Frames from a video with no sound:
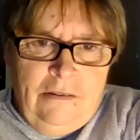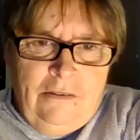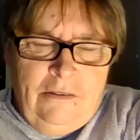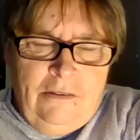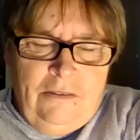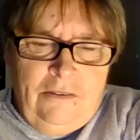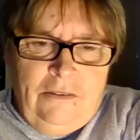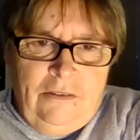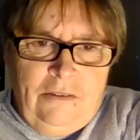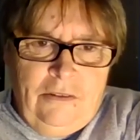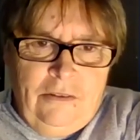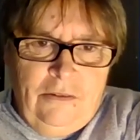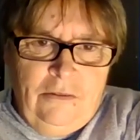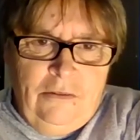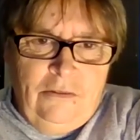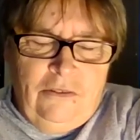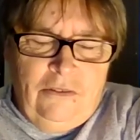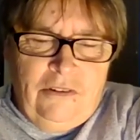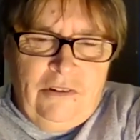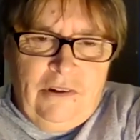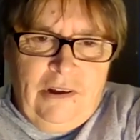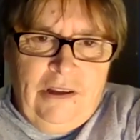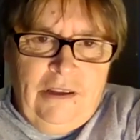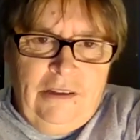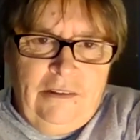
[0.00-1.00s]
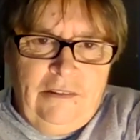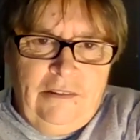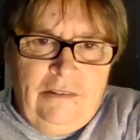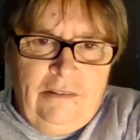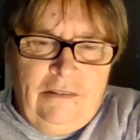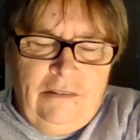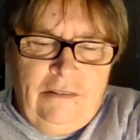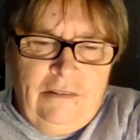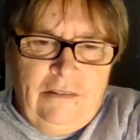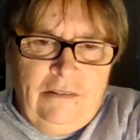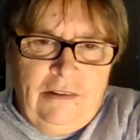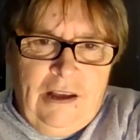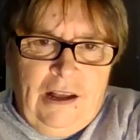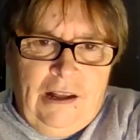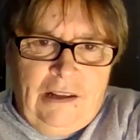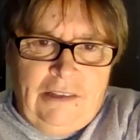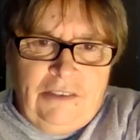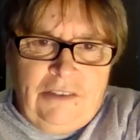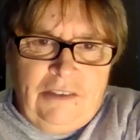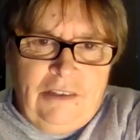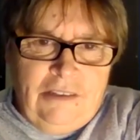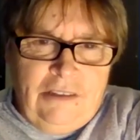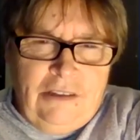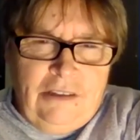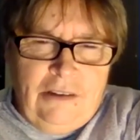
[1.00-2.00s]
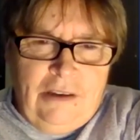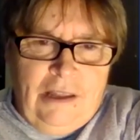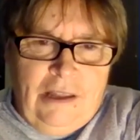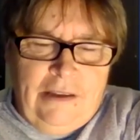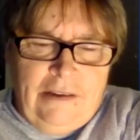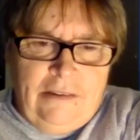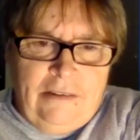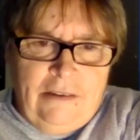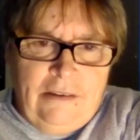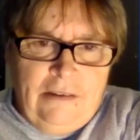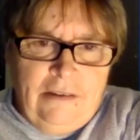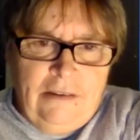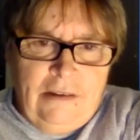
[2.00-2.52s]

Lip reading: to try and articulate